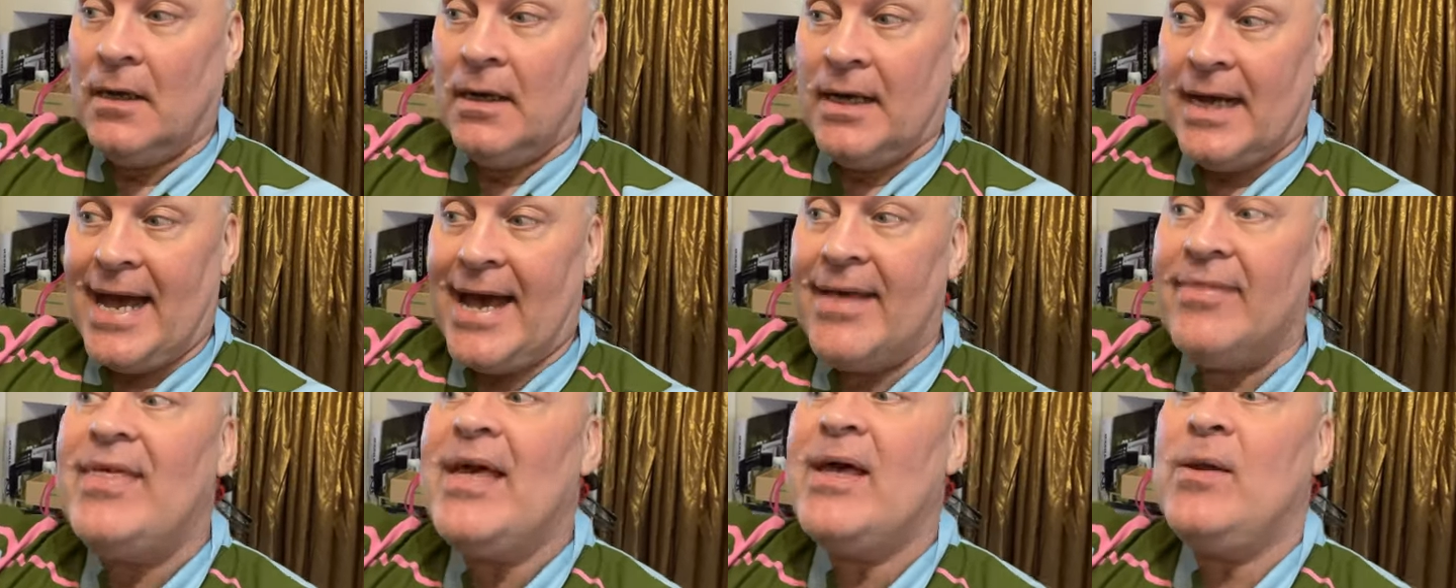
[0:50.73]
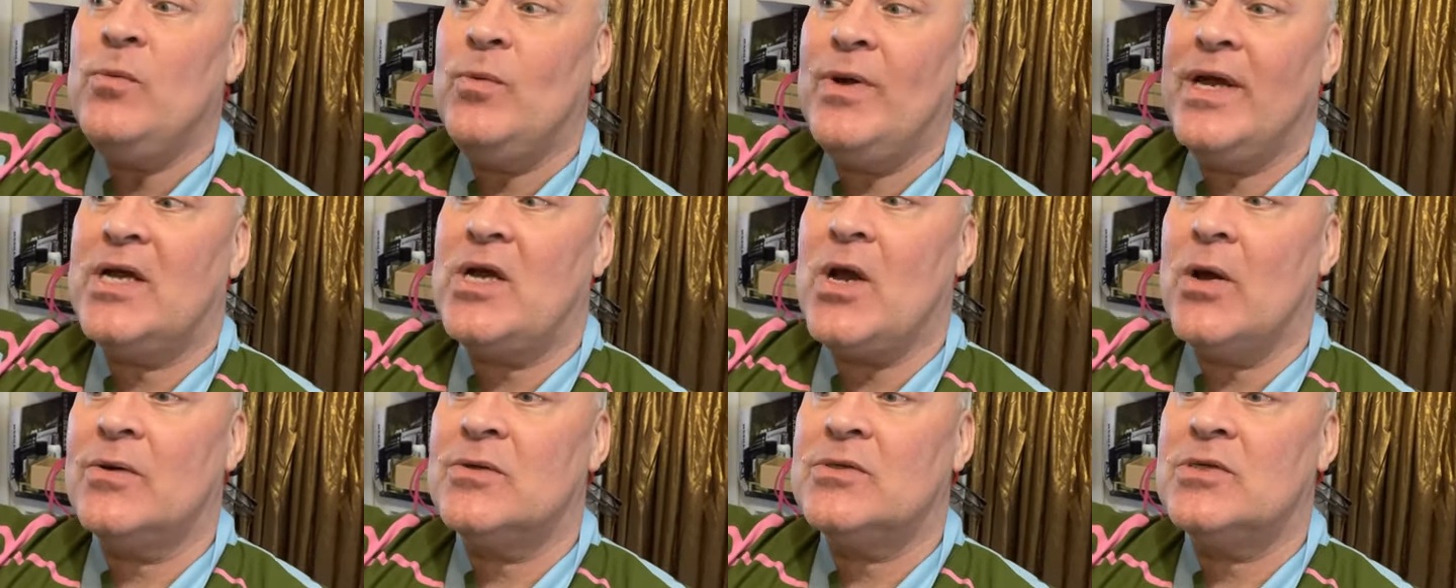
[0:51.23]
And then we're
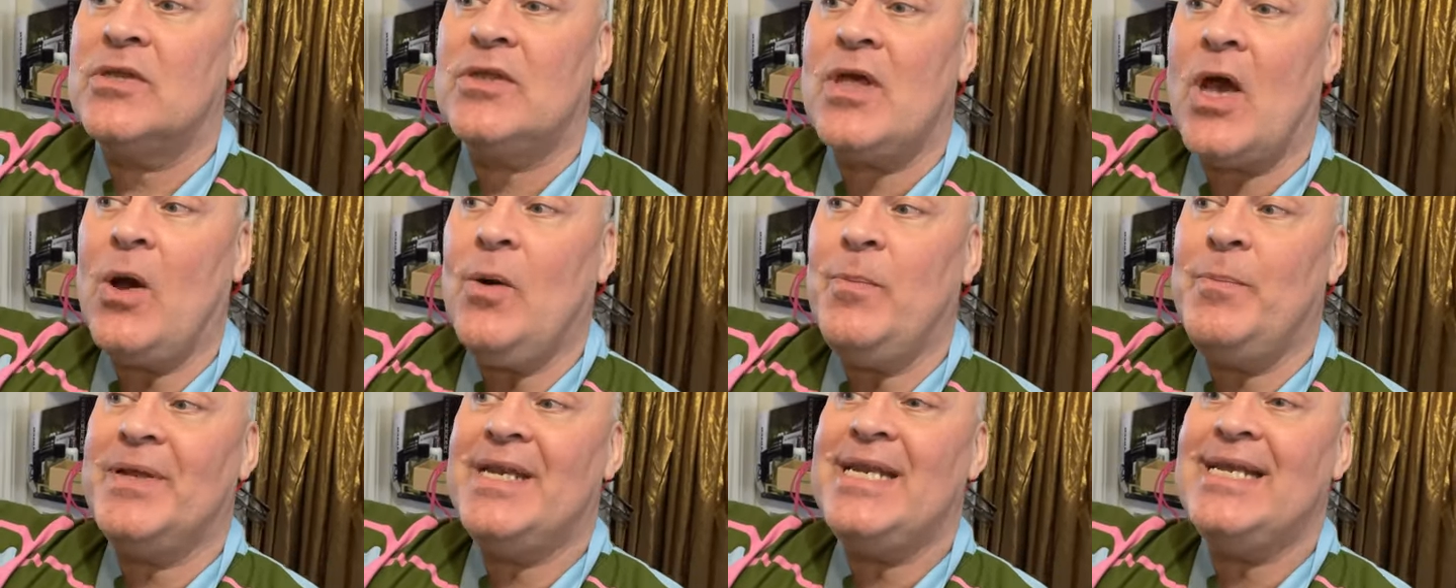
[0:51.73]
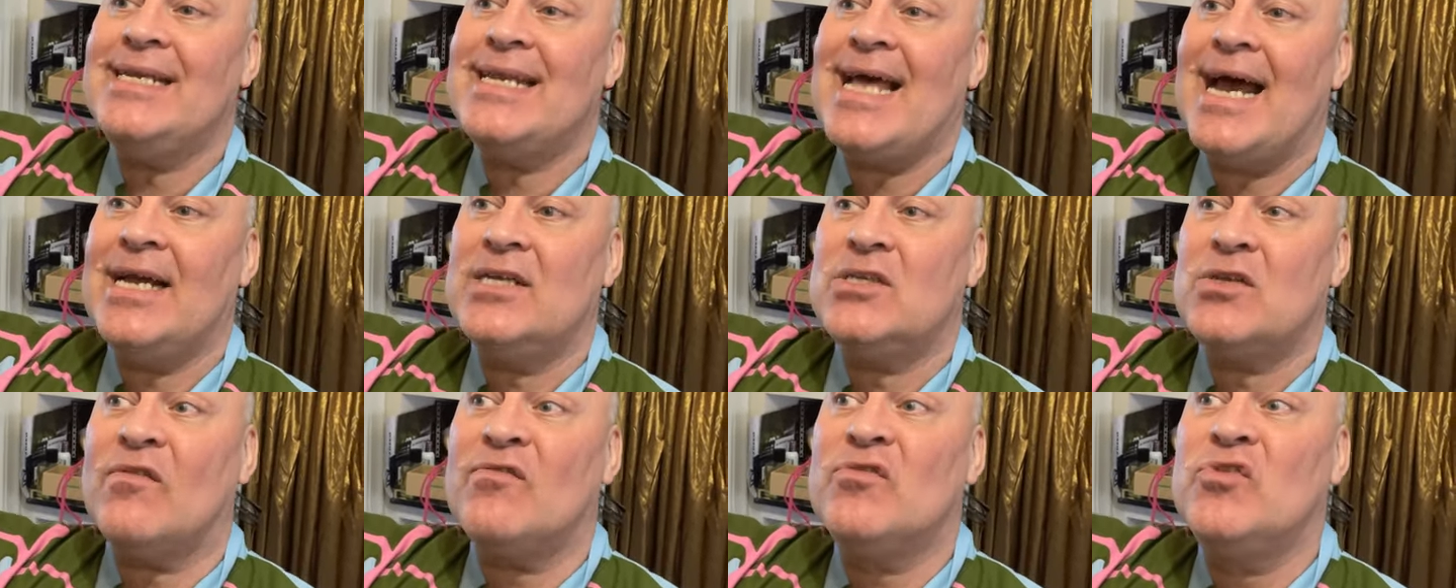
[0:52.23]
going to the opening
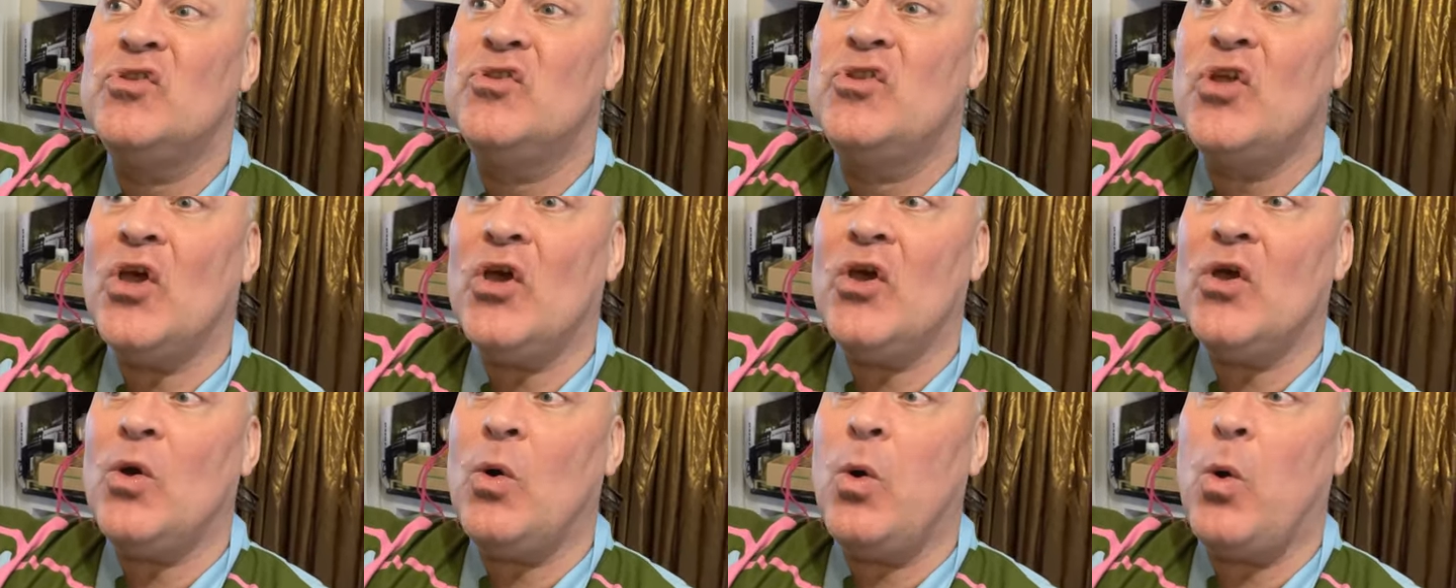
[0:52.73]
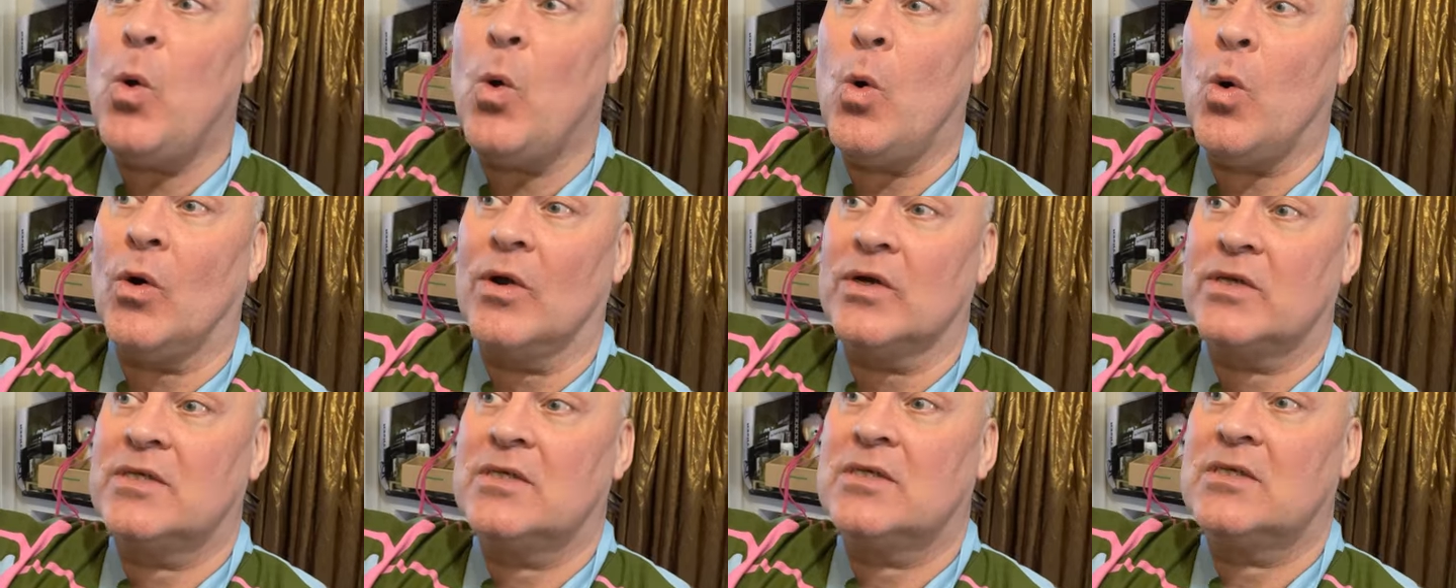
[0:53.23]
night of Dö
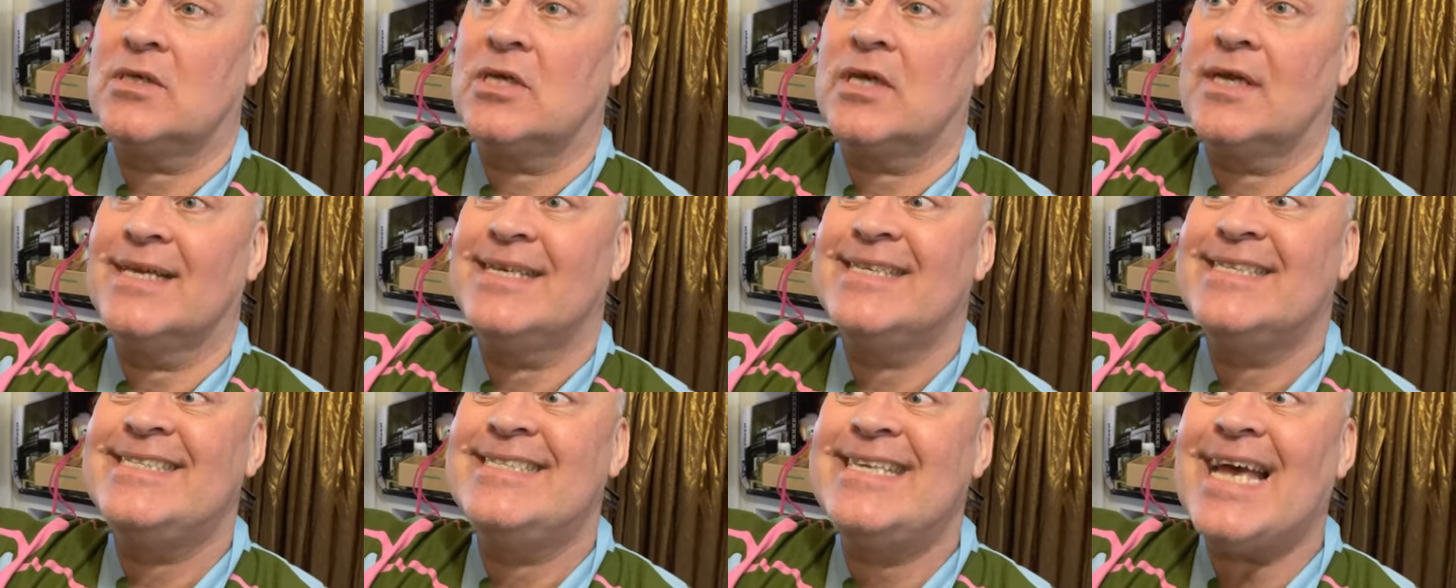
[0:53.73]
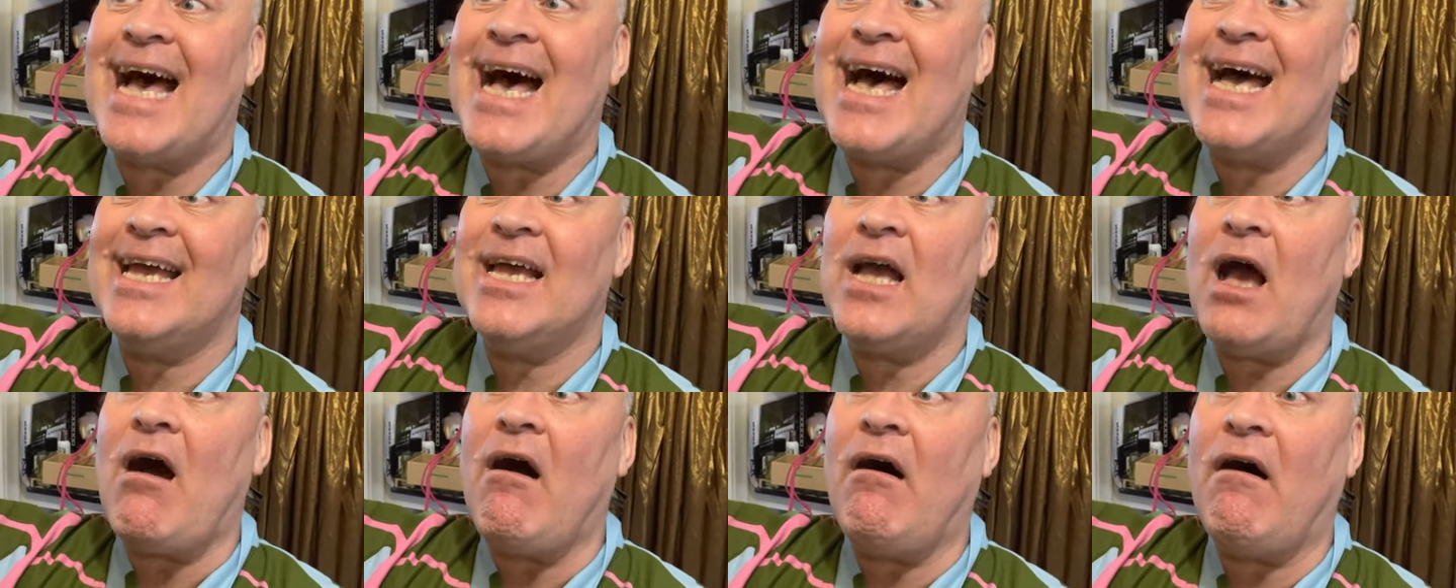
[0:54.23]
hårt. Die.